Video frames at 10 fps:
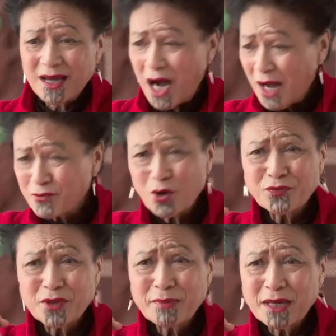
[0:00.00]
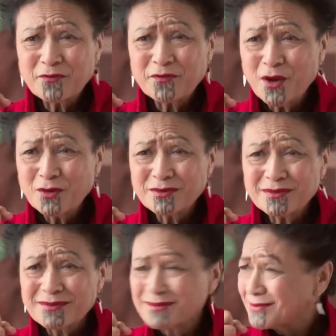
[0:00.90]
I've got the
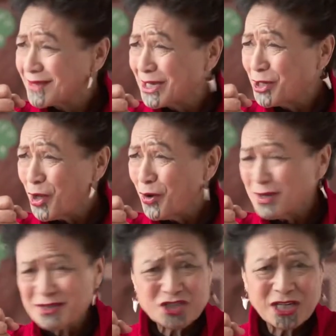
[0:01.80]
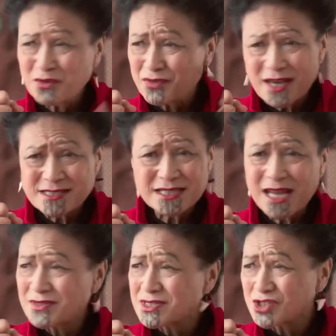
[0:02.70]
megaphone, you know, and 10,000
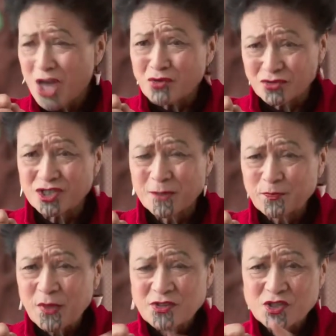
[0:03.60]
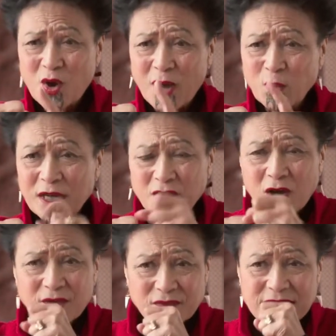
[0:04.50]
others don't. So I went
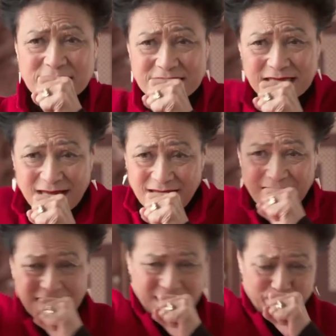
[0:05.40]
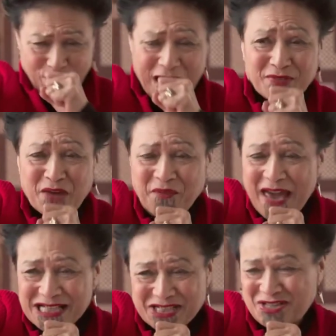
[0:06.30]
like this bring the
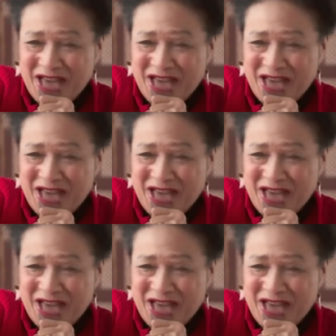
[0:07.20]
fence